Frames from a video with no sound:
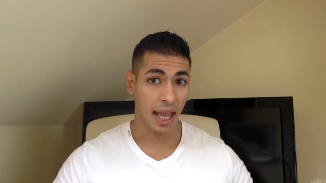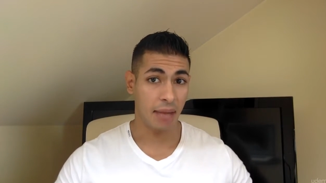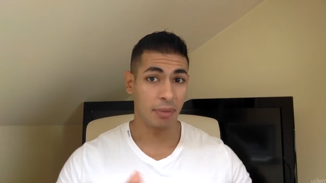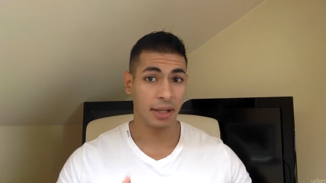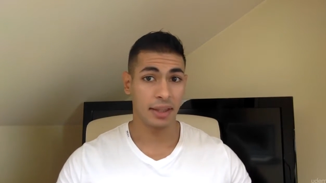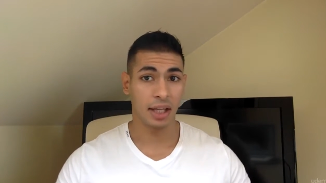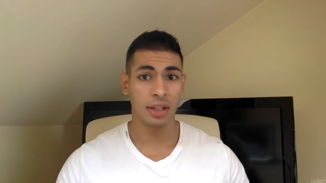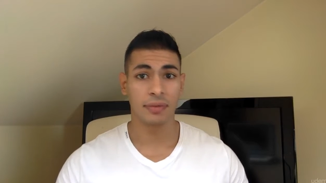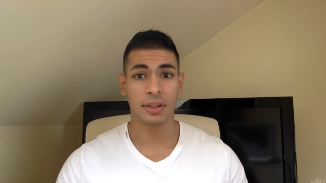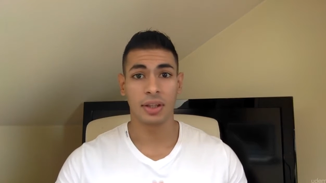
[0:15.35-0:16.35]
and by the
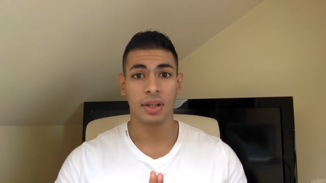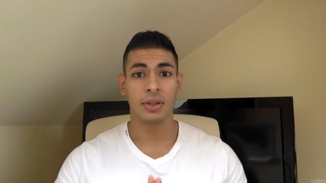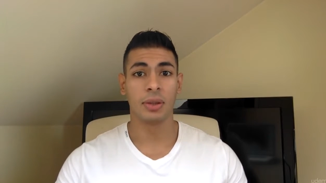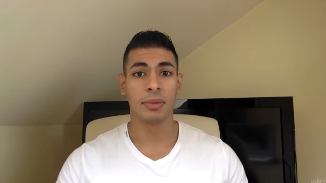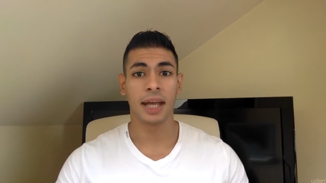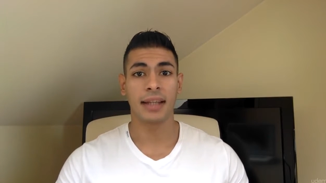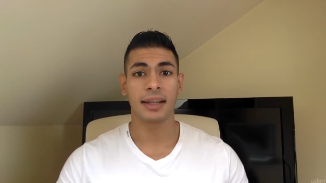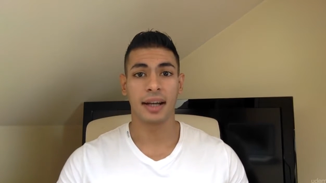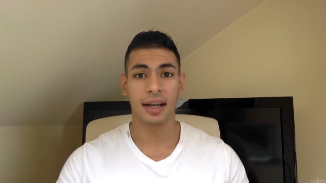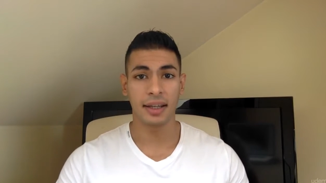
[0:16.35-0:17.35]
end of it, you'll be at
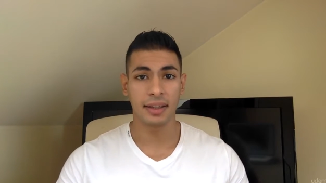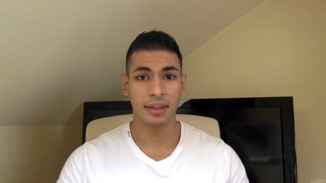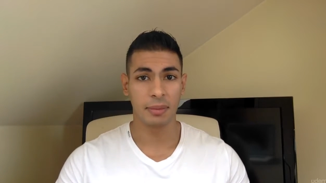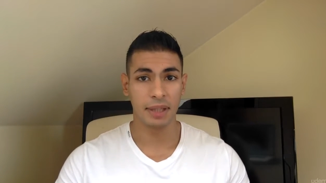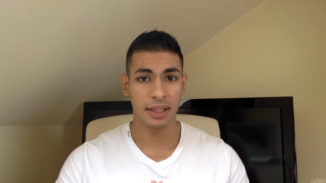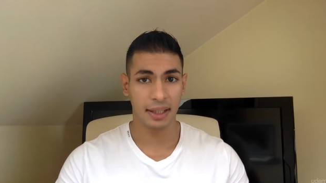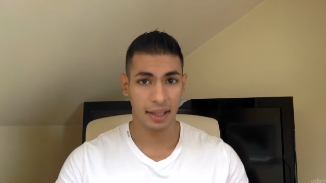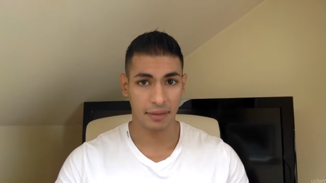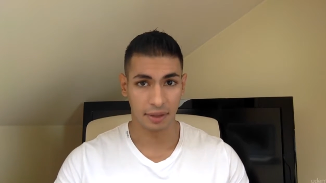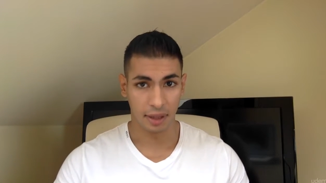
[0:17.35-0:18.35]
a high intermediate
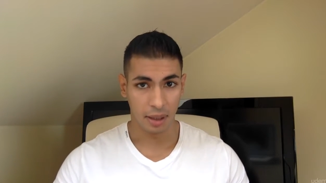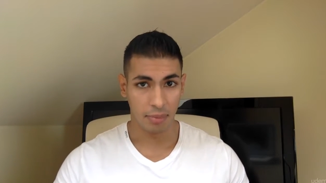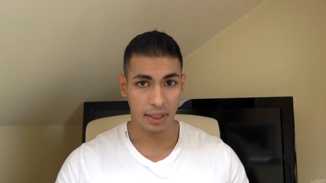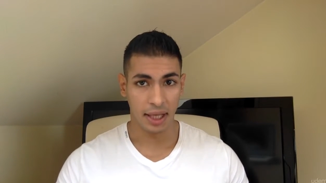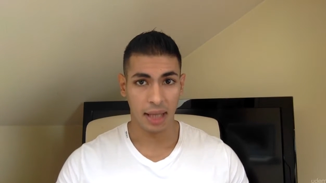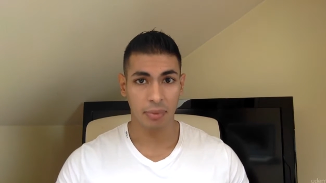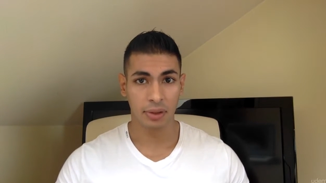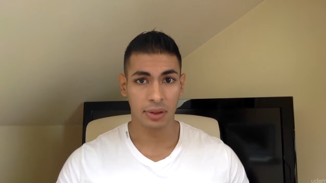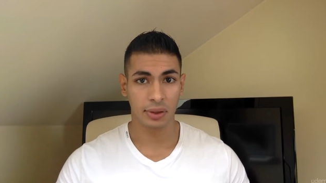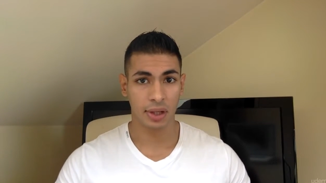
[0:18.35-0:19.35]
level, being
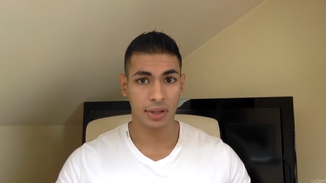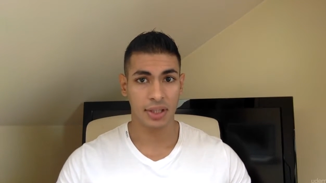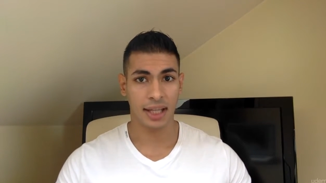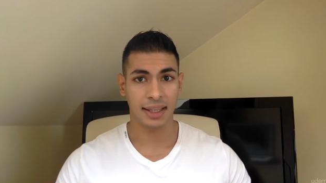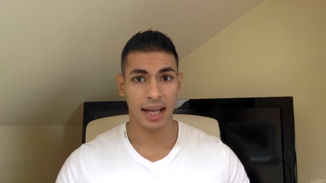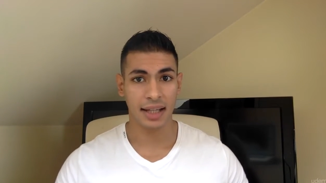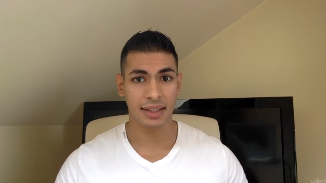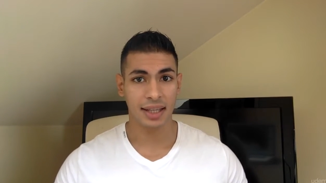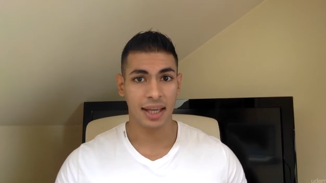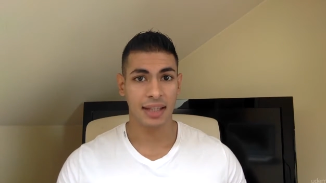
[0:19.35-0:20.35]
able to launch
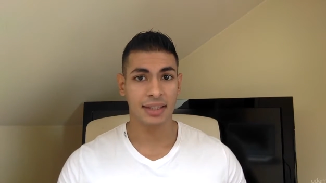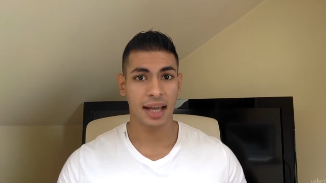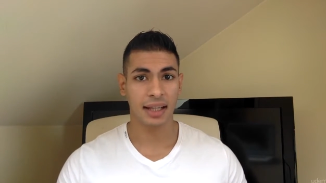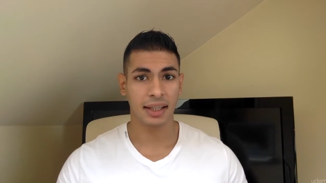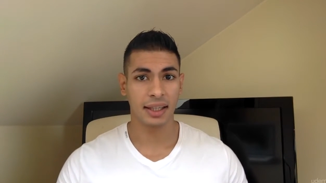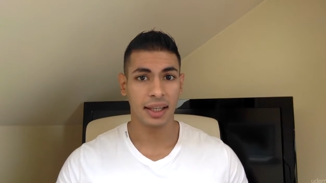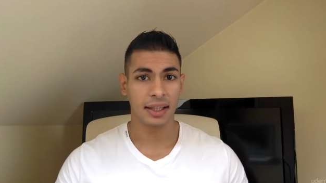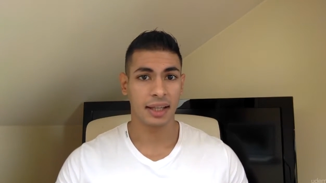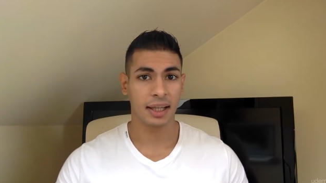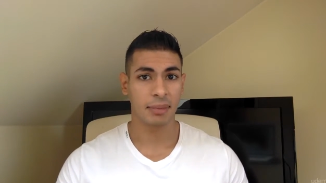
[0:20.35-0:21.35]
attacks exactly
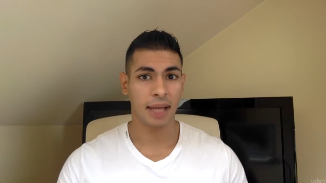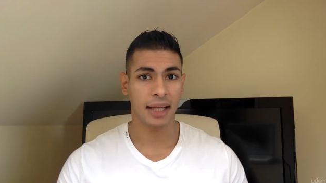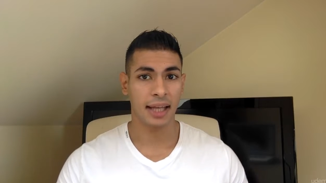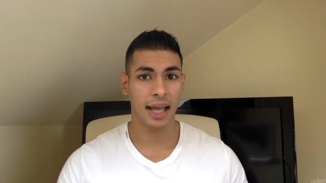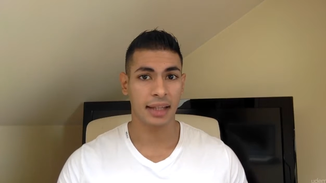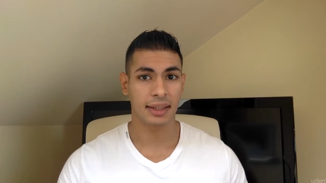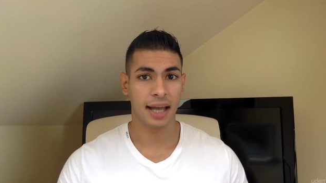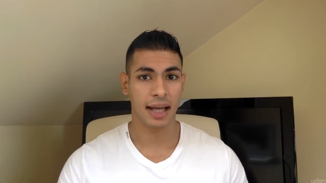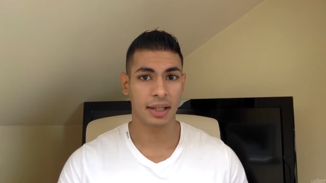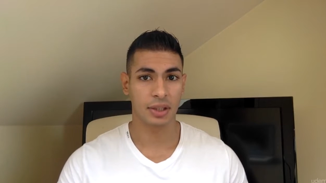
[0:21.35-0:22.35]
like black hat
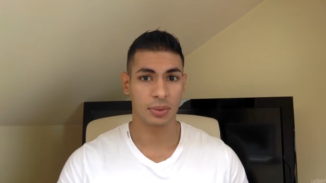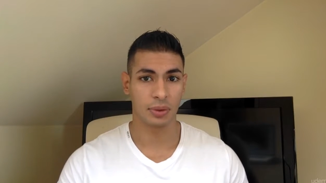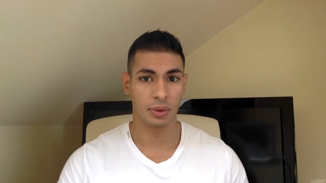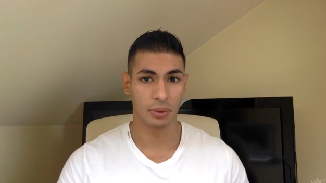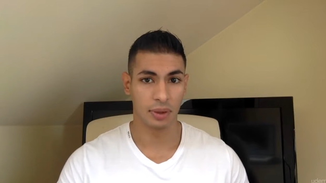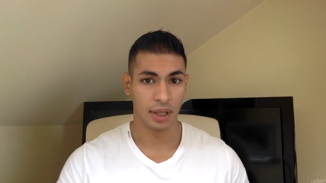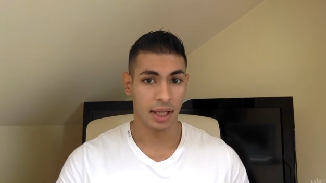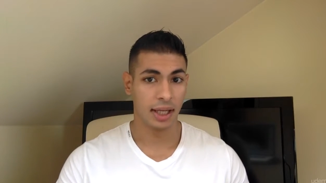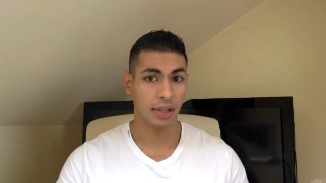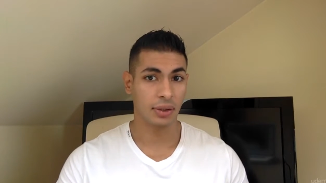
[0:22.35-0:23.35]
hackers would do.
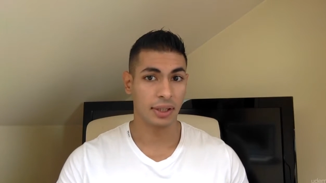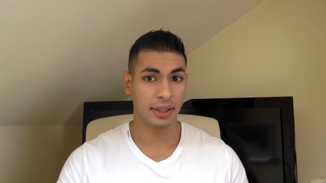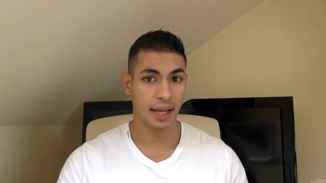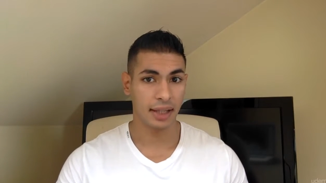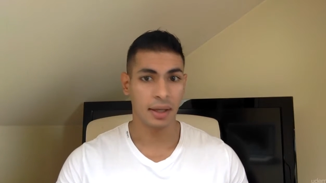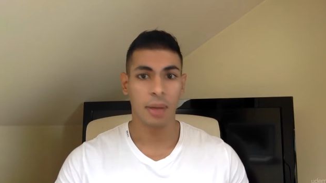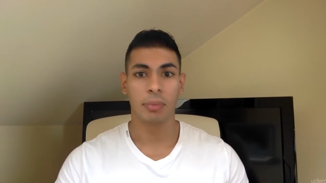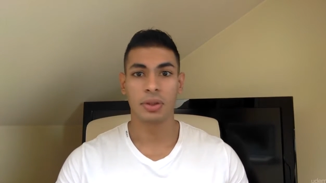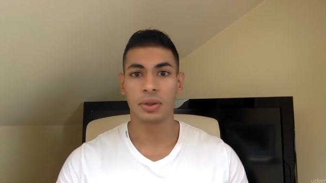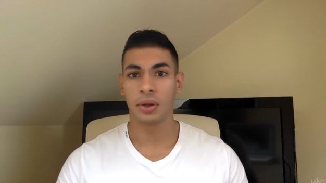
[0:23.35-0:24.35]
Not only that,
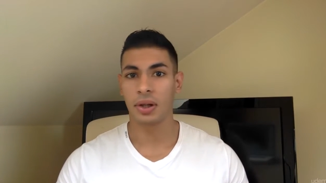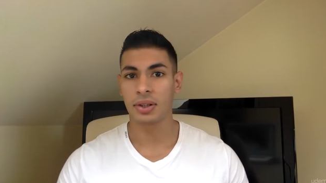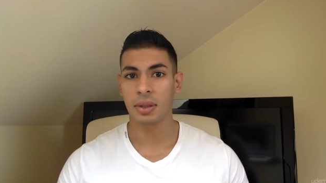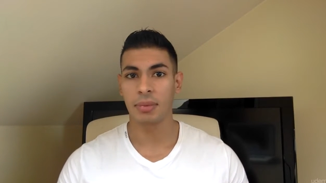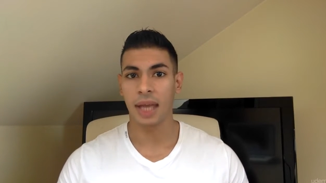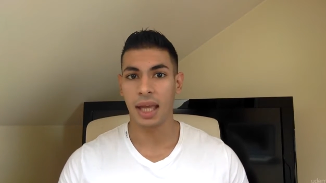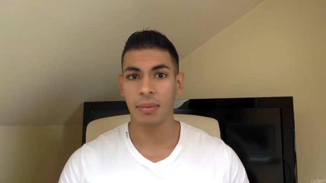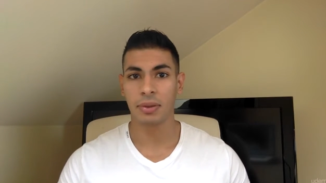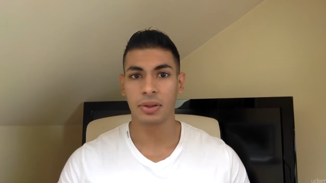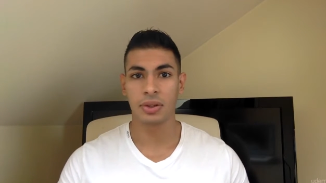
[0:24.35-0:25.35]
but you'll also be
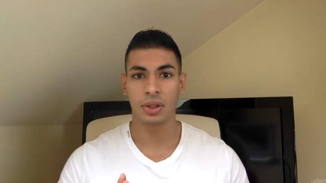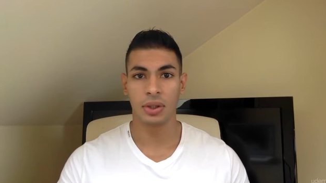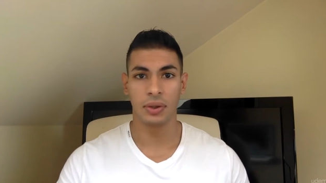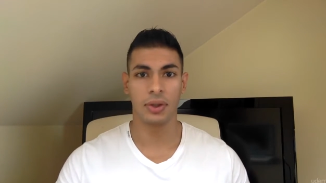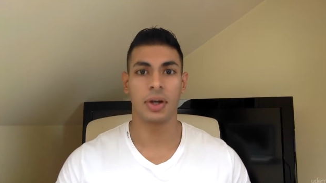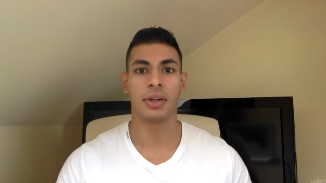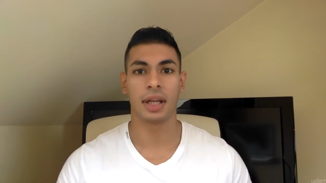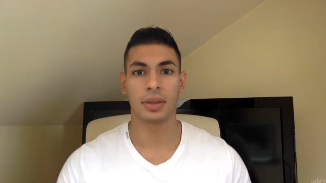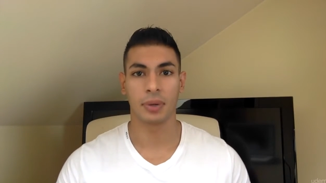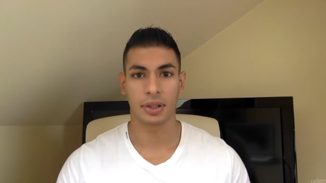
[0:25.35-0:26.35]
able to secure your
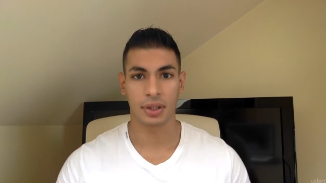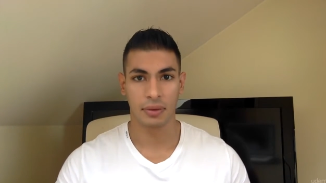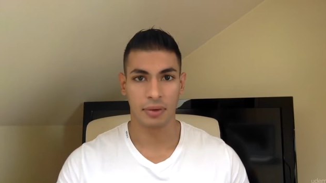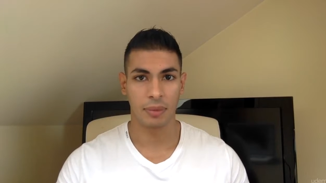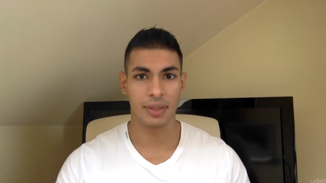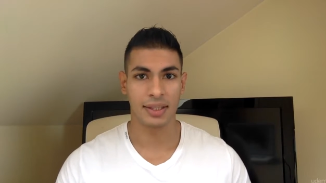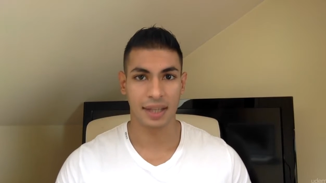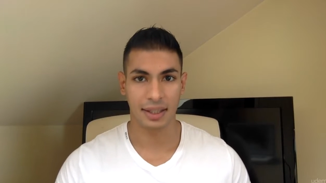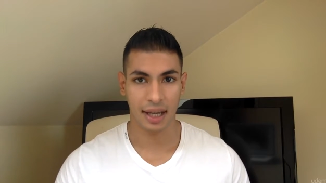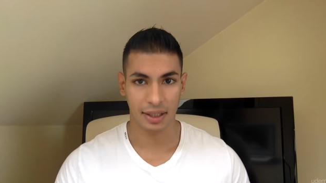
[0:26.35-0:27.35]
networks from these
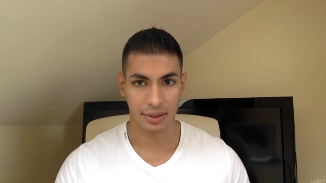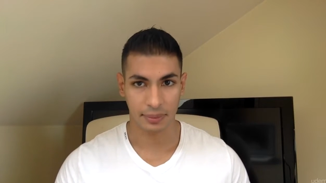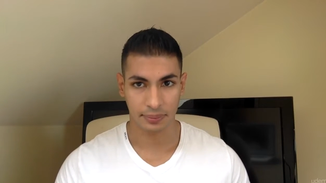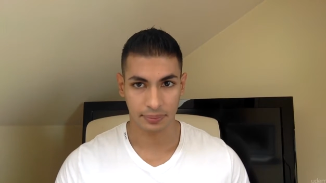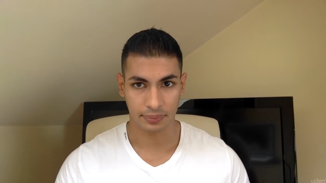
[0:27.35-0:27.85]
attacks.